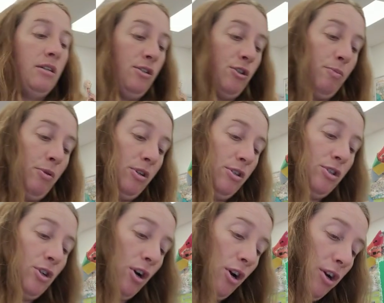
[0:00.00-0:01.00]
So put a
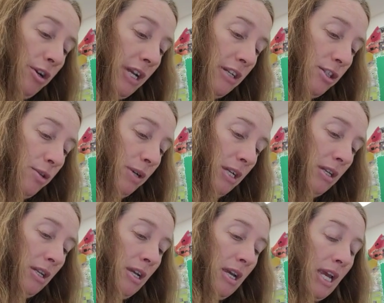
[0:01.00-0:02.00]
star next to it